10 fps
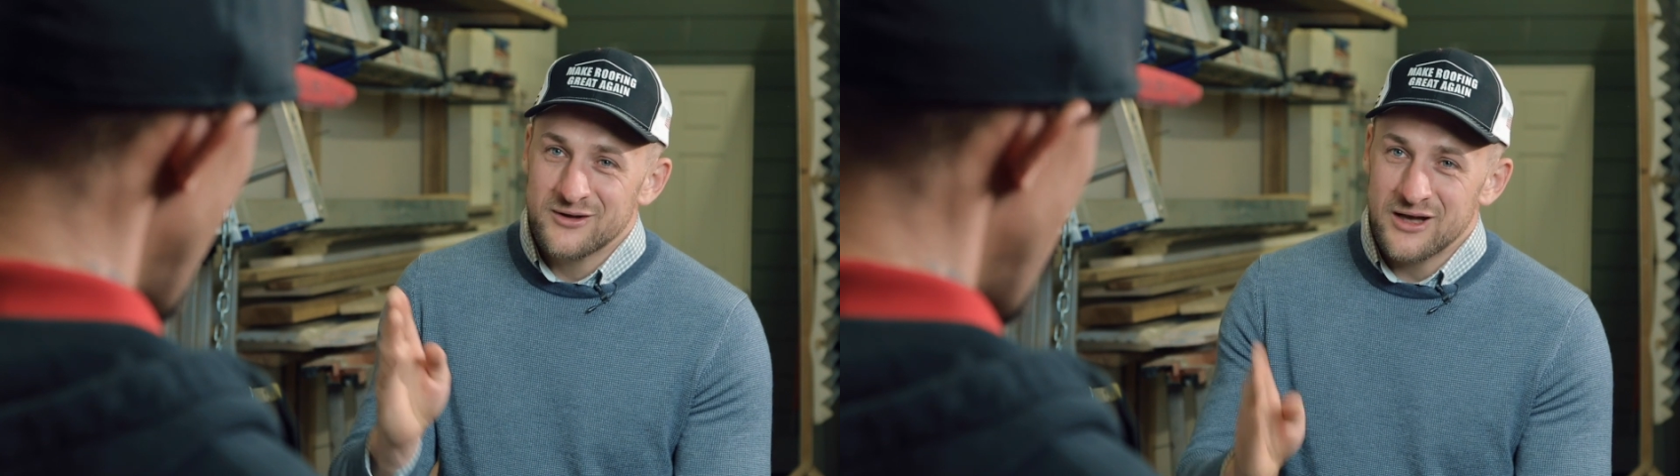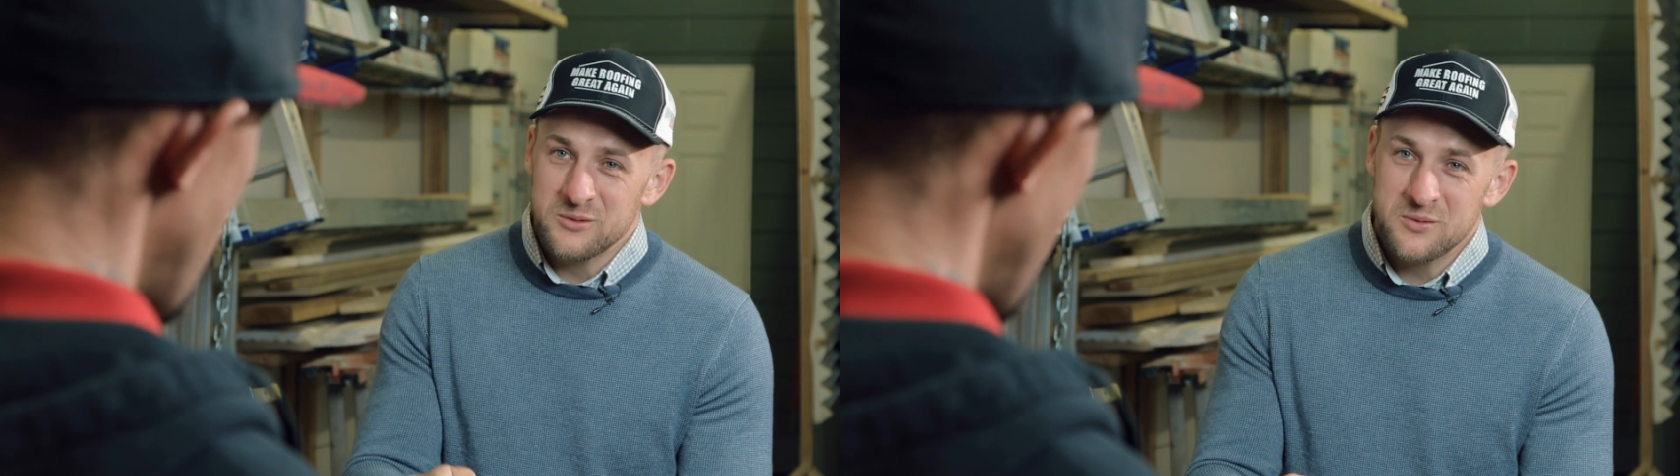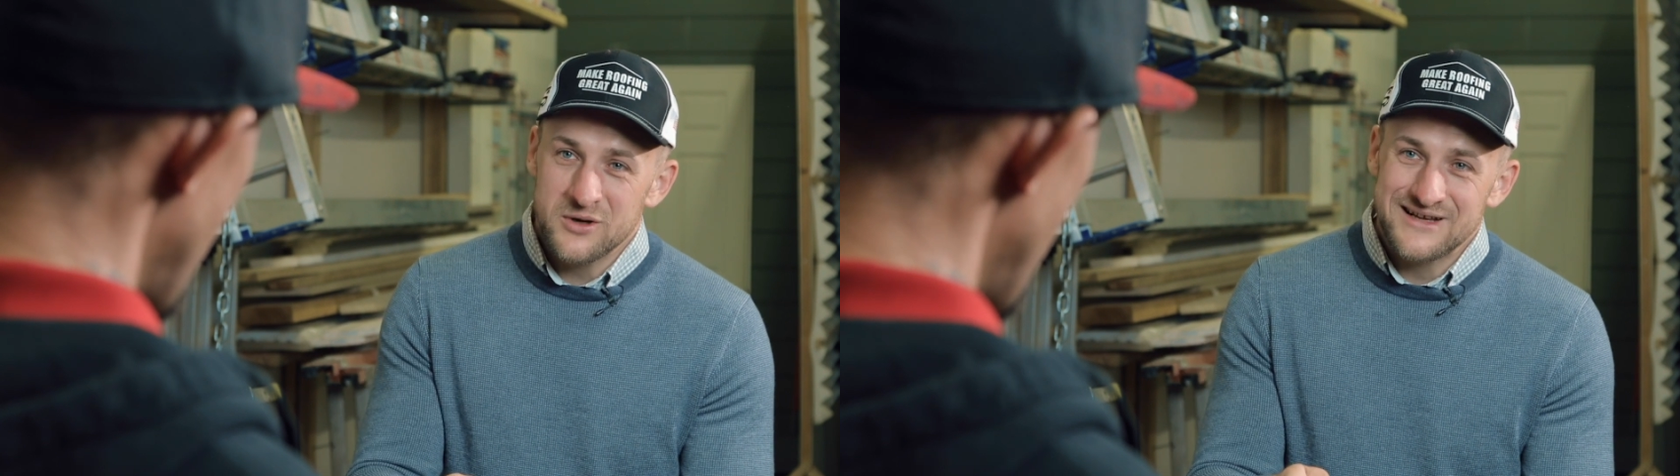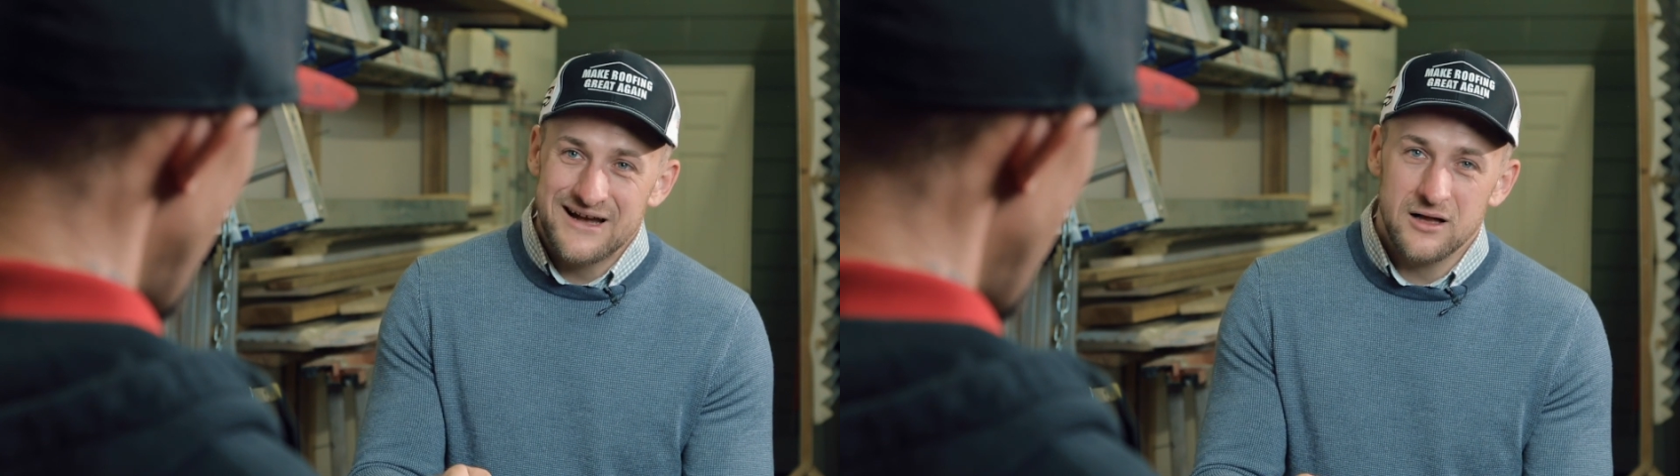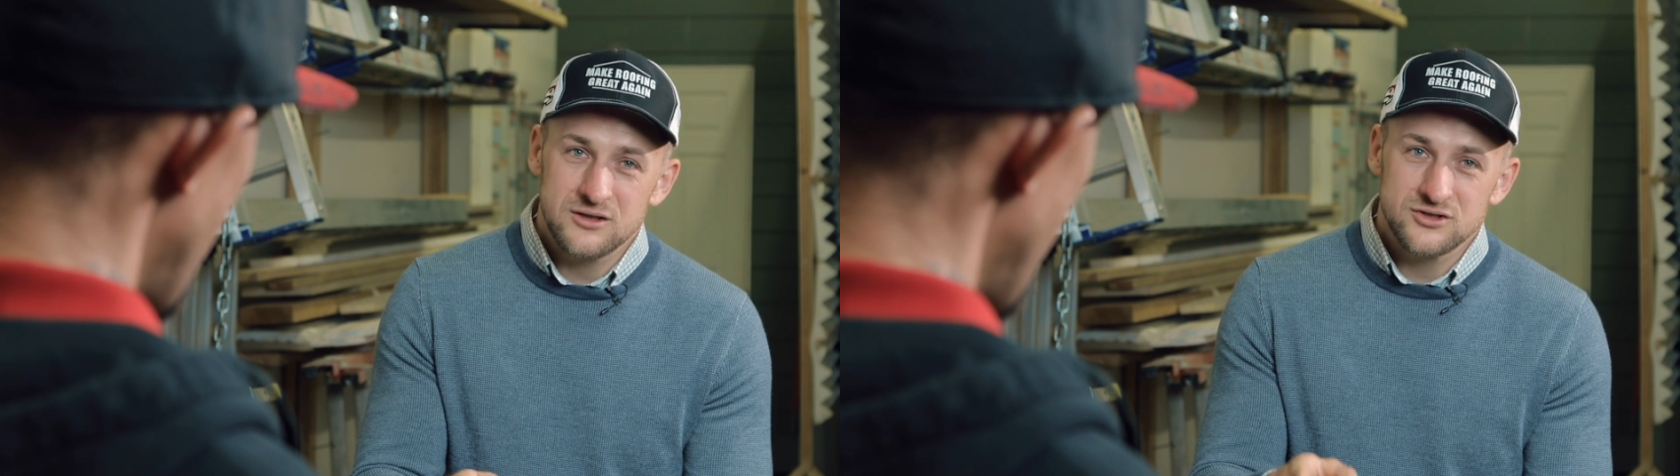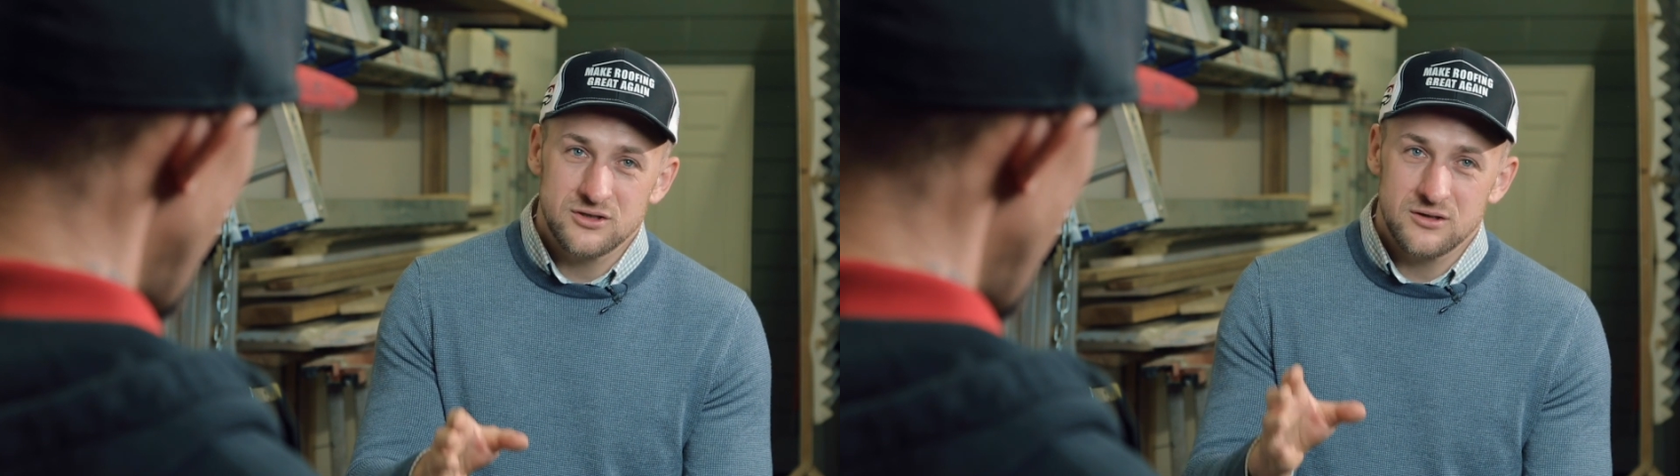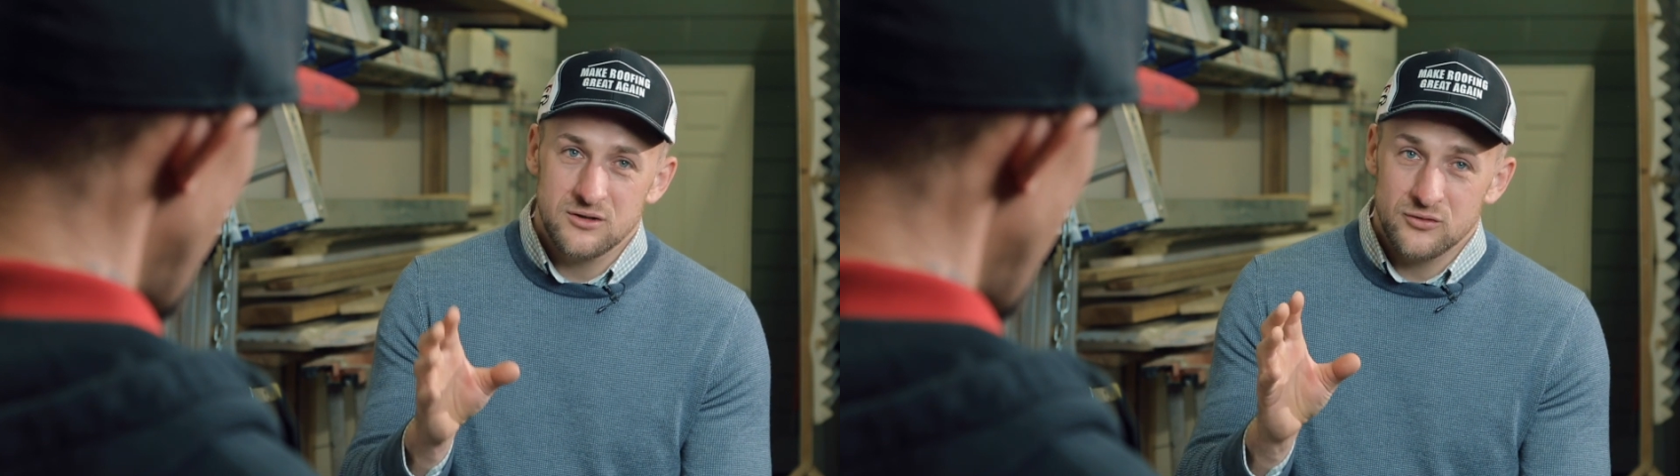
Tell me about the culture,